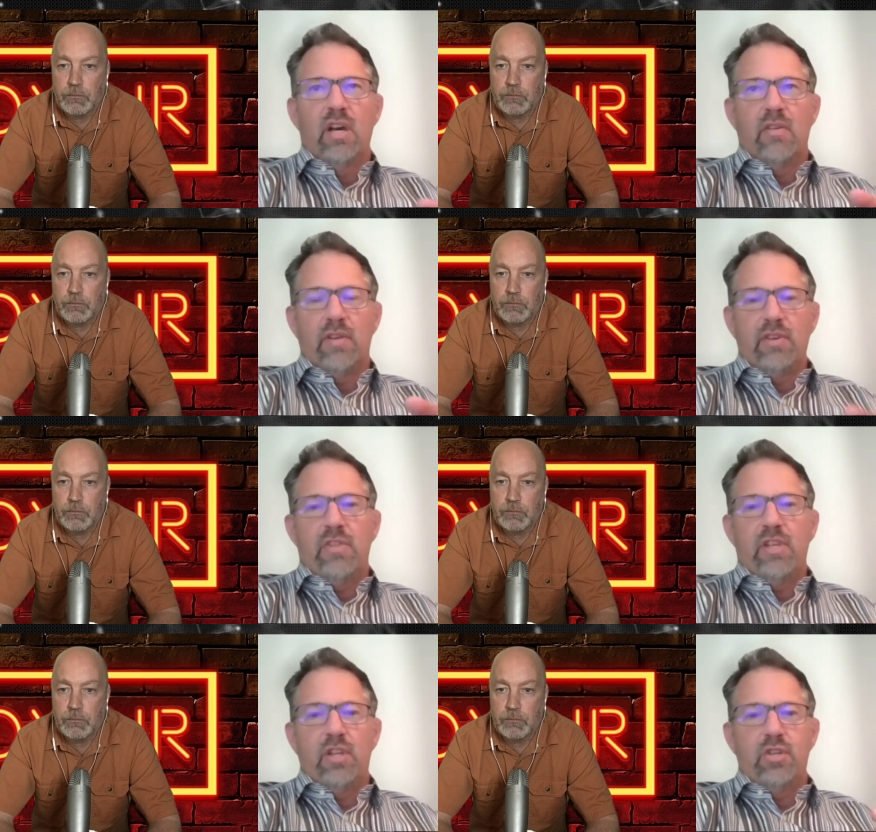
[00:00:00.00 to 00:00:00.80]
Speaker 1: of
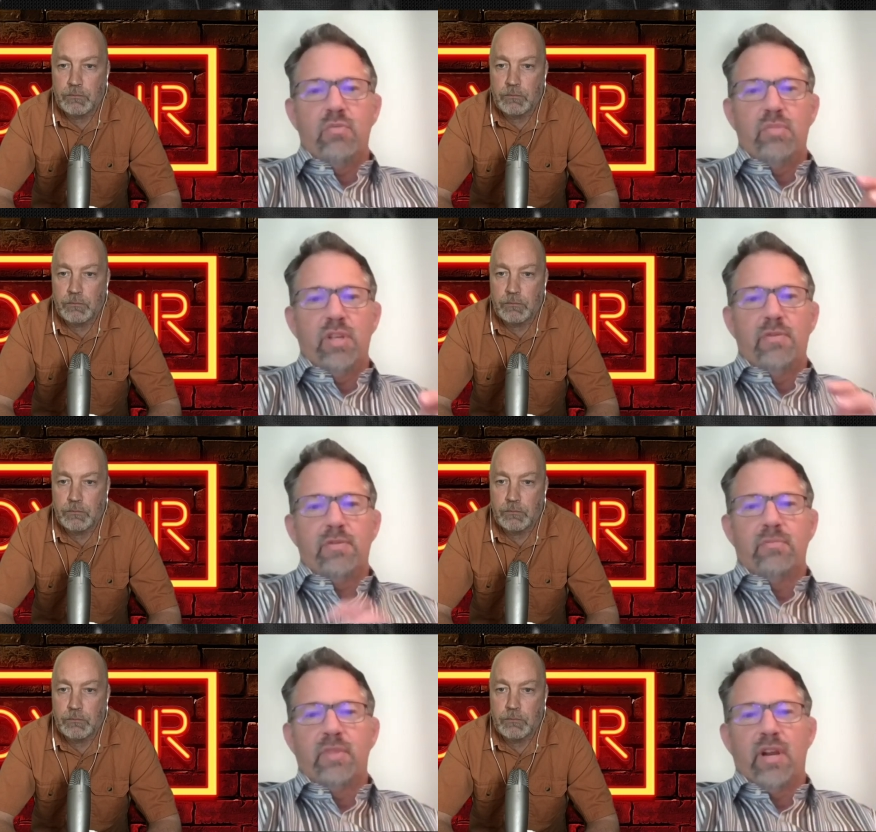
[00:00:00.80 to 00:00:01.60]
everything that you build
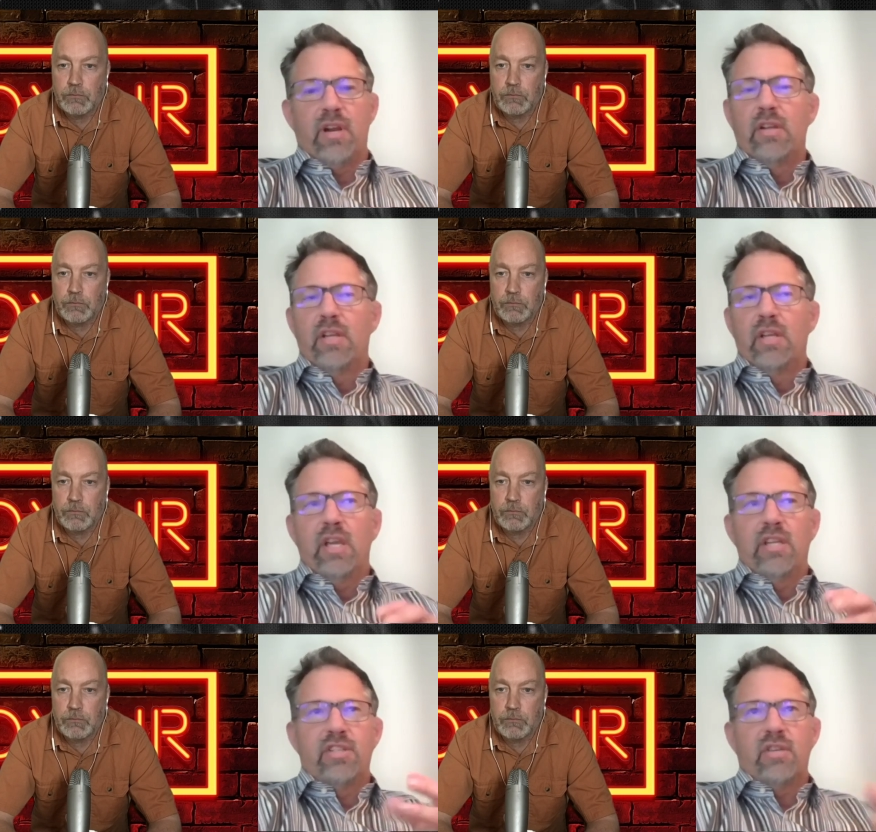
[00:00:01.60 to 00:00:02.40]
from there,
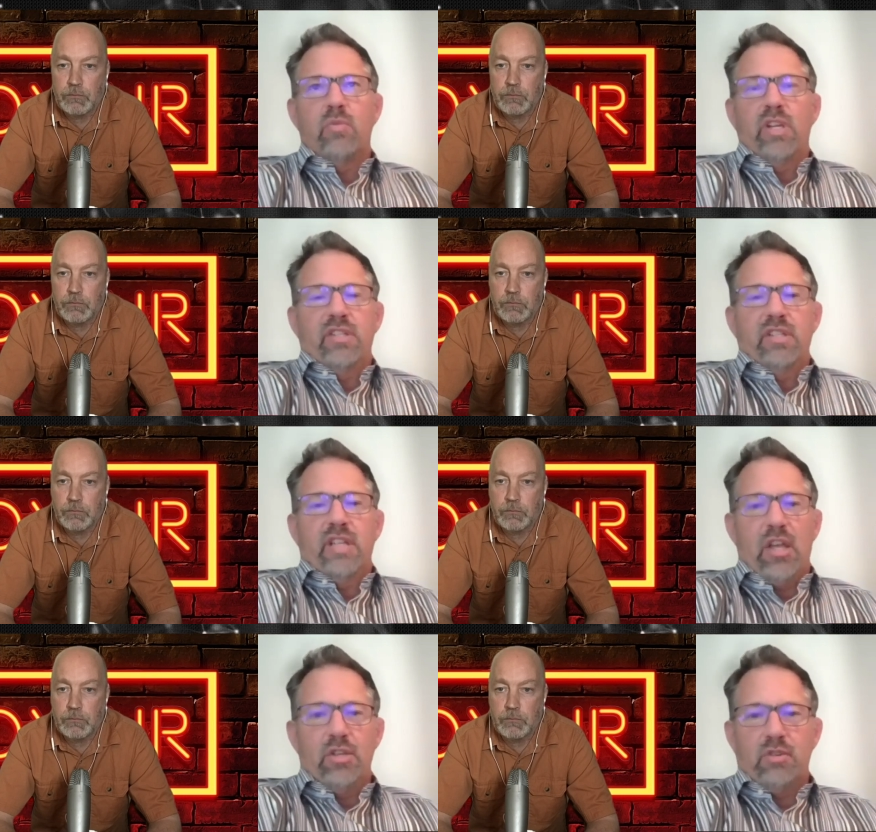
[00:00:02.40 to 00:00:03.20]
in some ways the
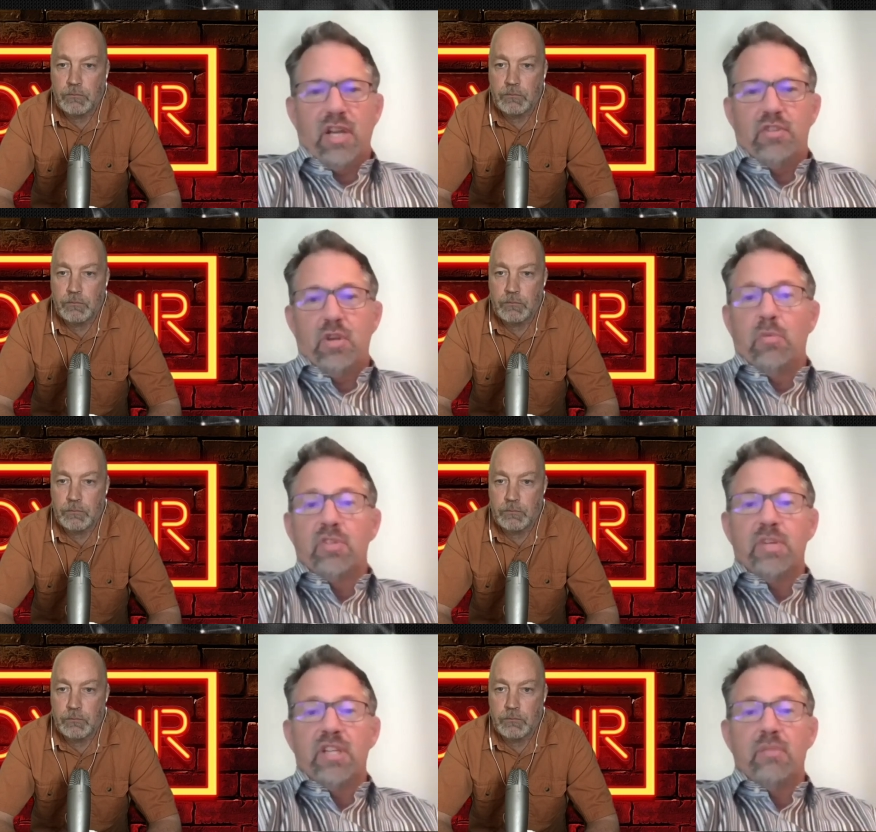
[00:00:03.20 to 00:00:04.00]
knowledge graph should
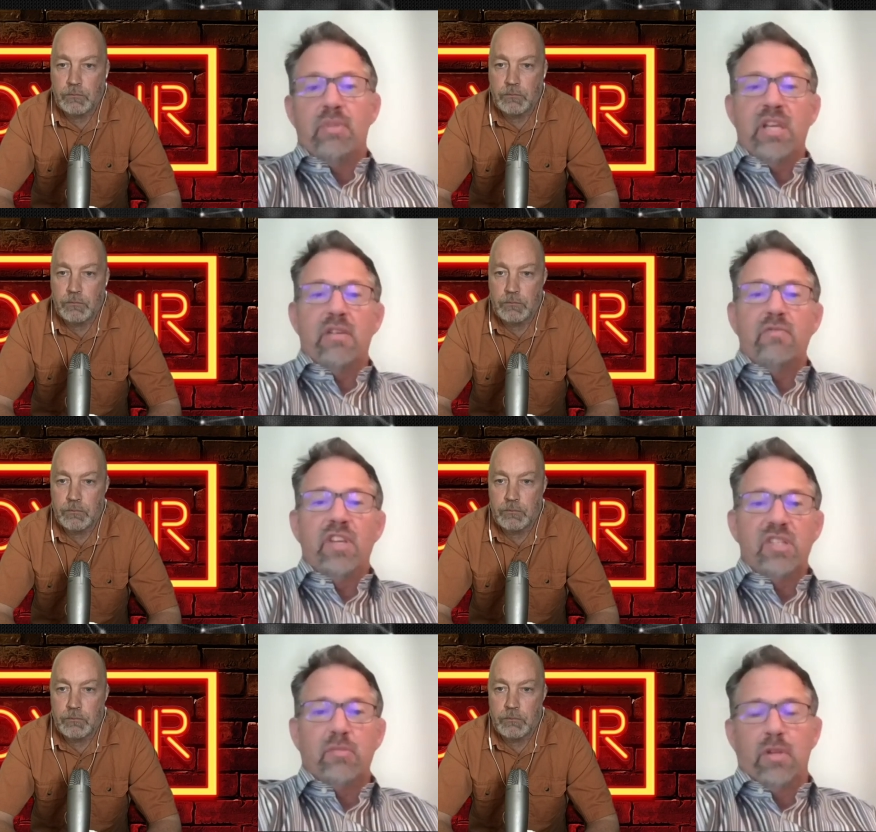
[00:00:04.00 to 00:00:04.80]
almost end up being
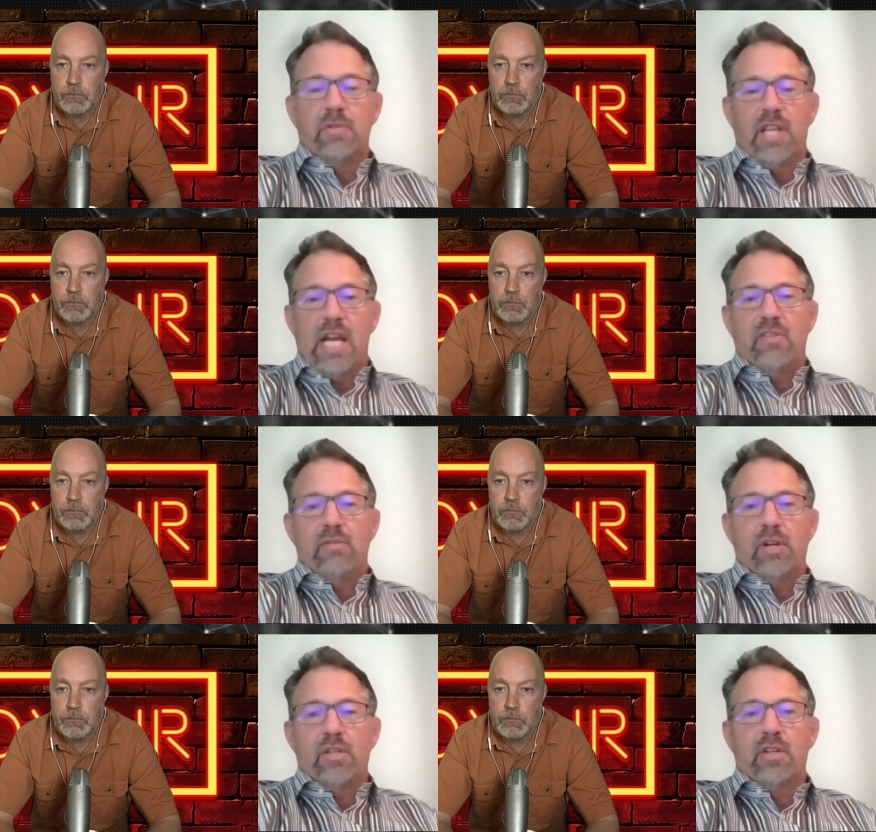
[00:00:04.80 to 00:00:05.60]
invisible, for lack
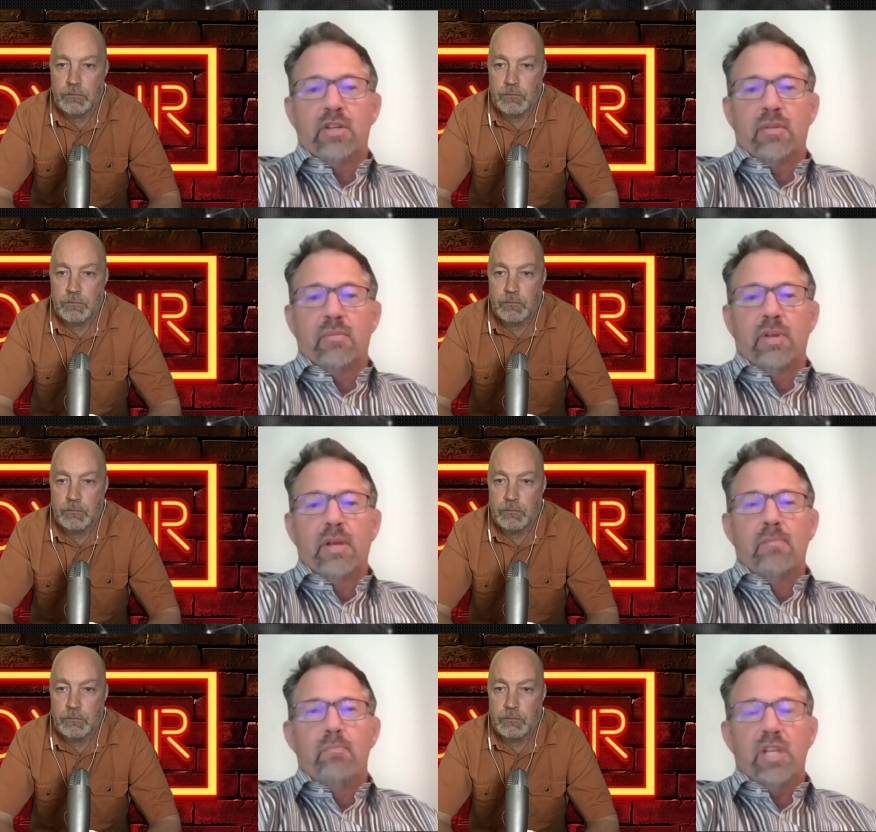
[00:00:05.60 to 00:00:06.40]
of a better term,
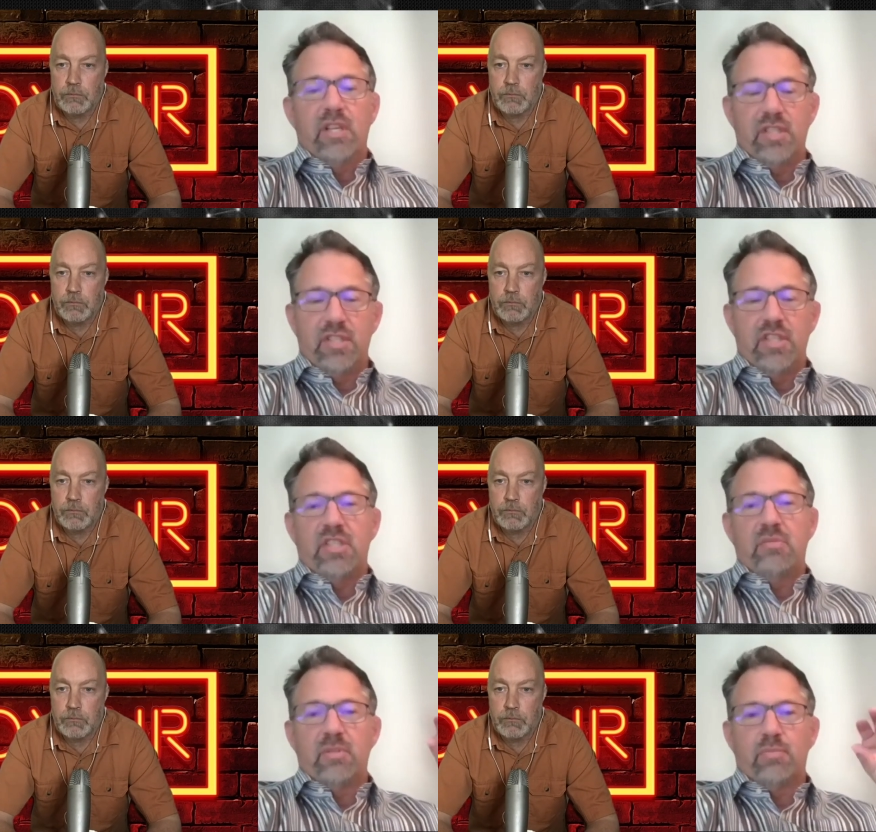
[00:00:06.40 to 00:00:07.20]
because the
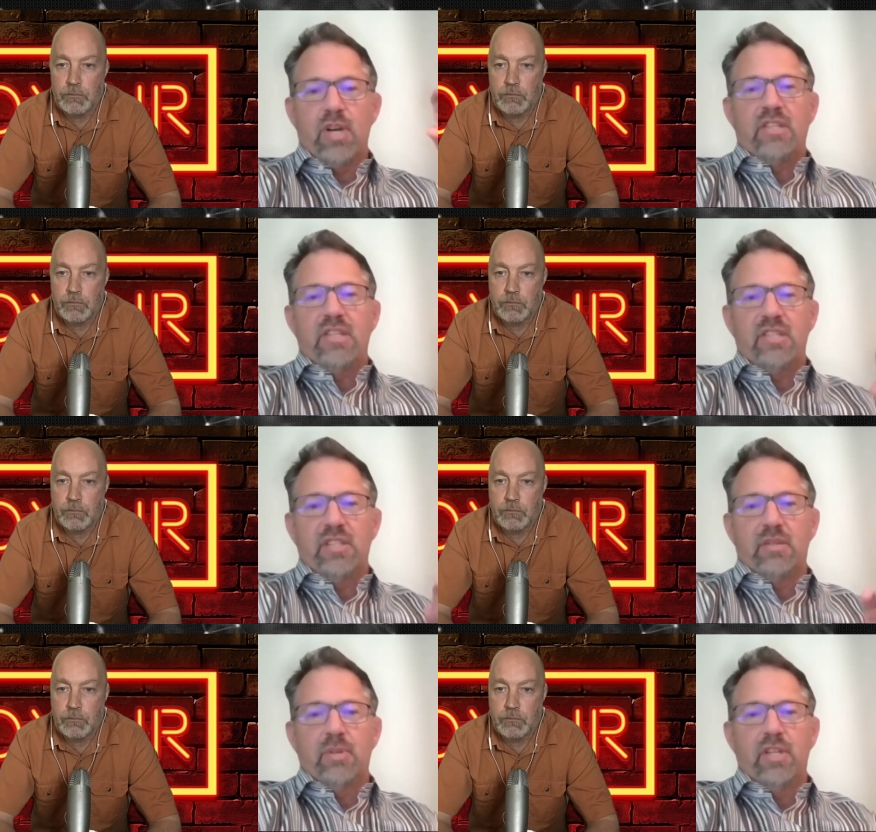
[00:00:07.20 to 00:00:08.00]
systems and
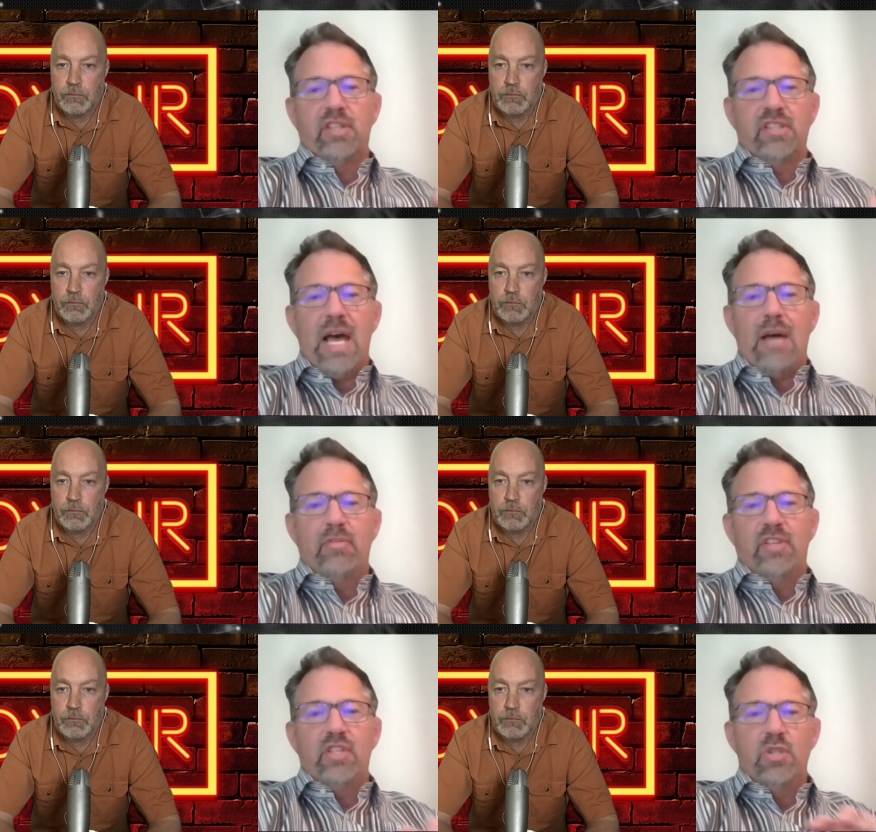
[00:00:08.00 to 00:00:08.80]
processes are built on
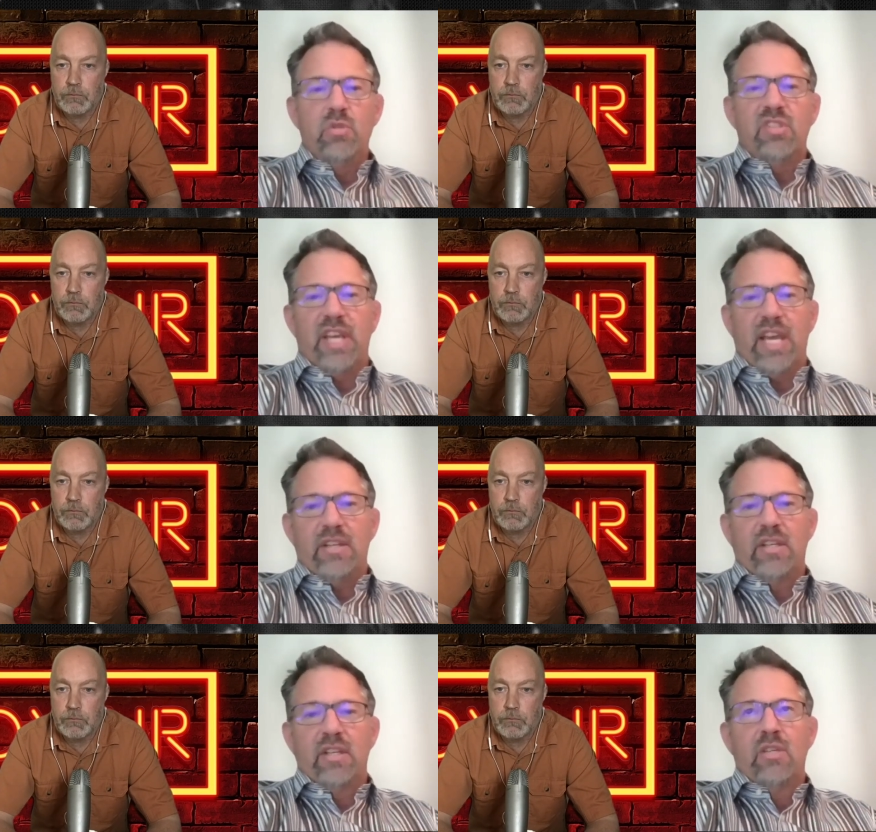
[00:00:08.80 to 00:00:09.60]
top of it to use that